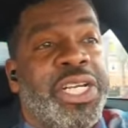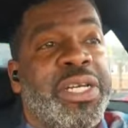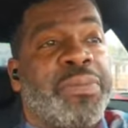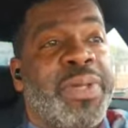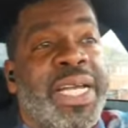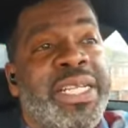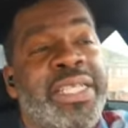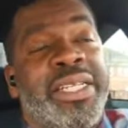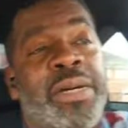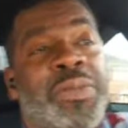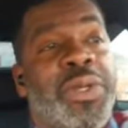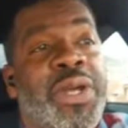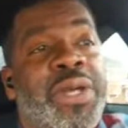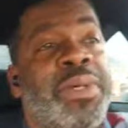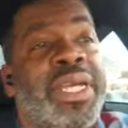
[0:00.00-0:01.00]
She can play in the
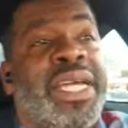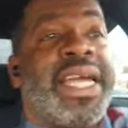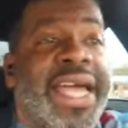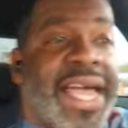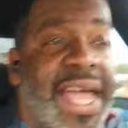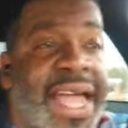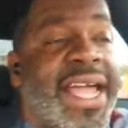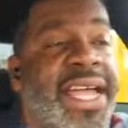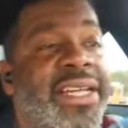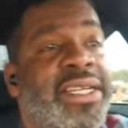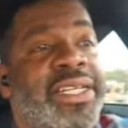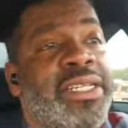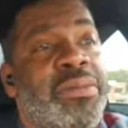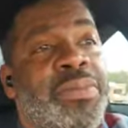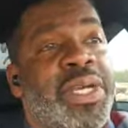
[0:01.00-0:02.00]
WNBA
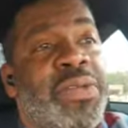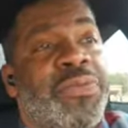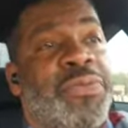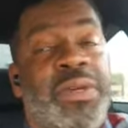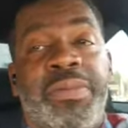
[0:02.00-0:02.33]
and in the Big